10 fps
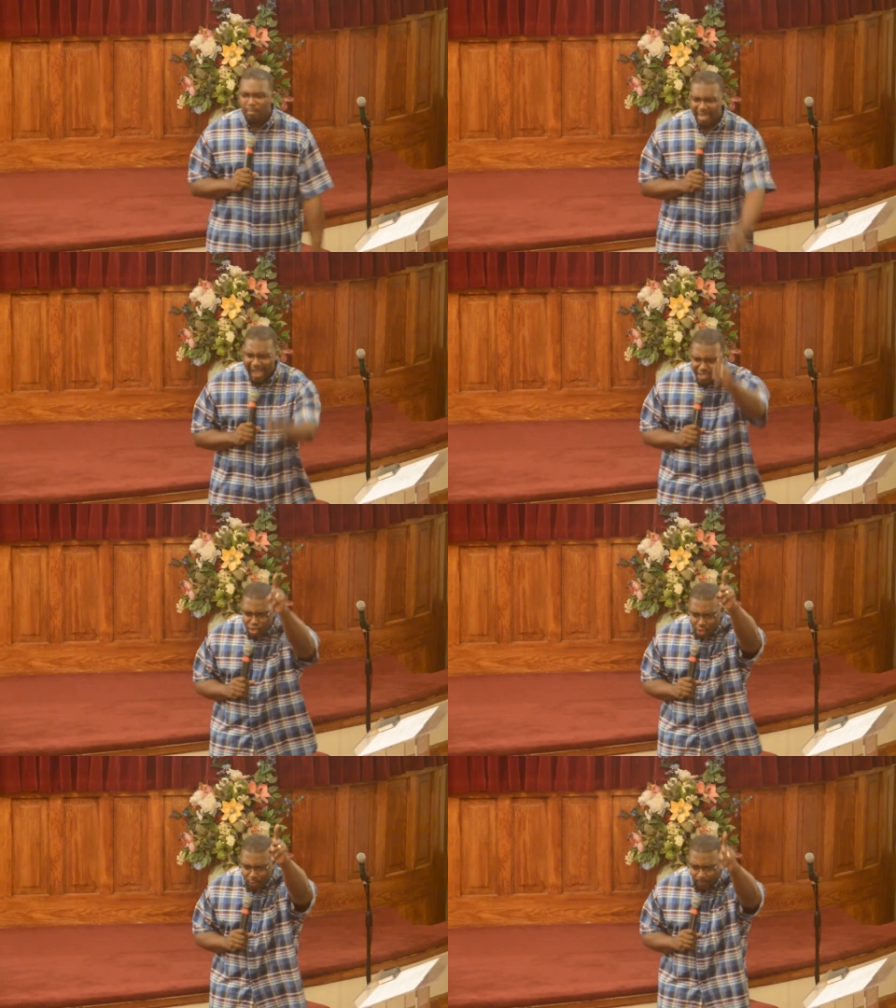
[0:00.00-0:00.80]
but I
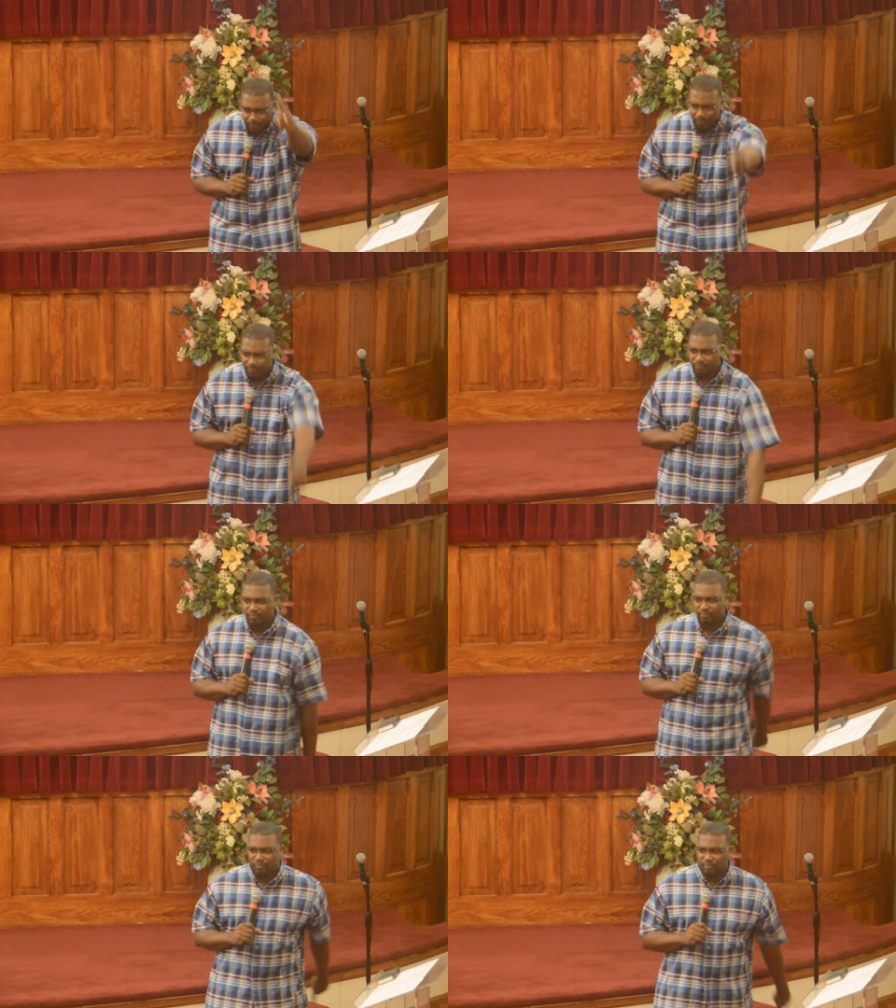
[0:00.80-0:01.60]
know,
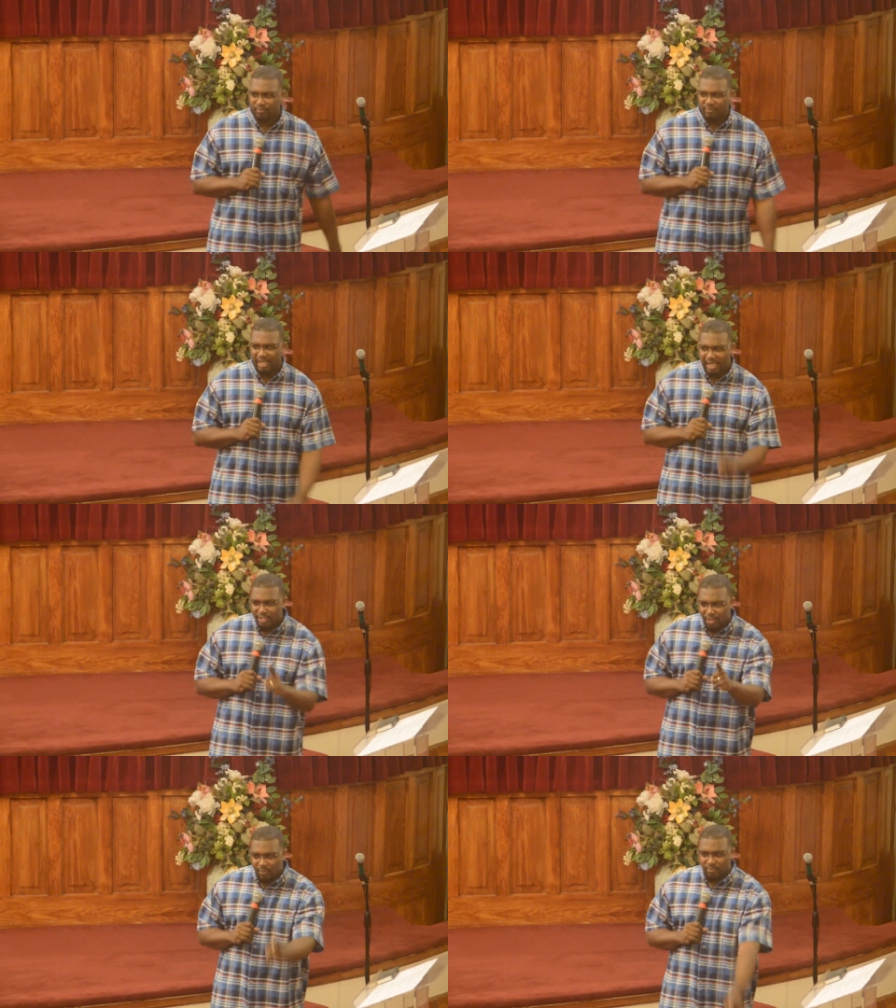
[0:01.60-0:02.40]
I
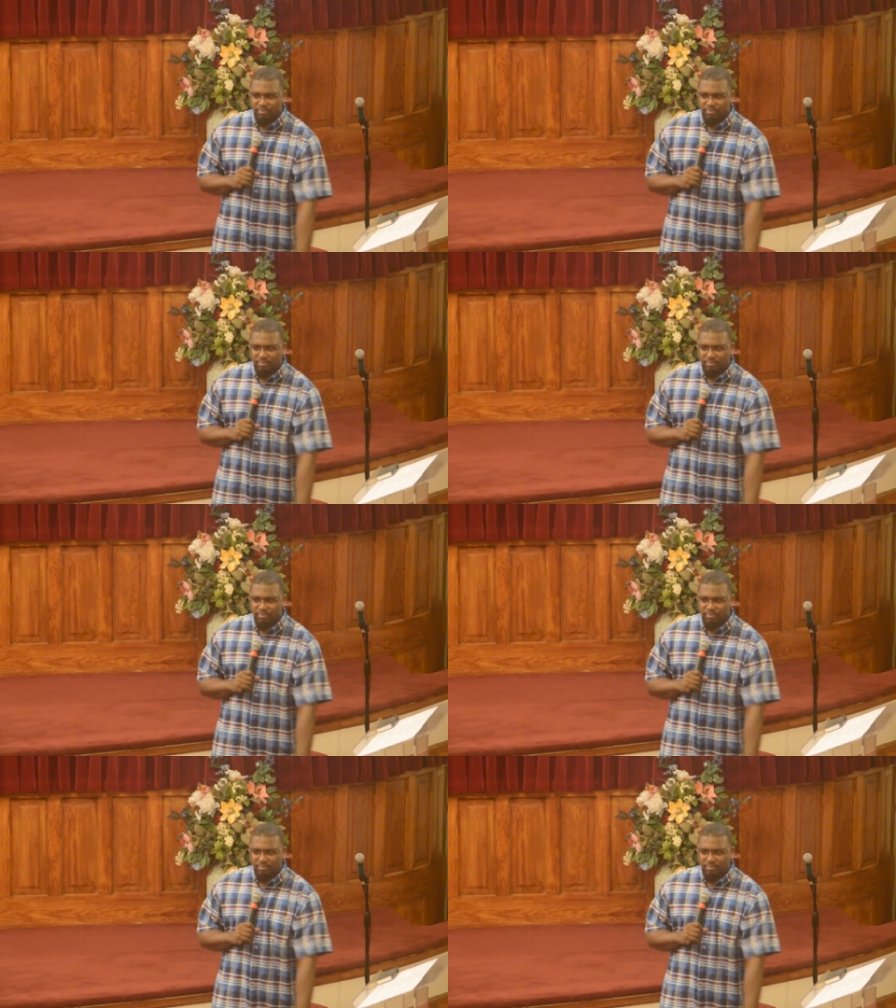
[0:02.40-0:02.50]
know,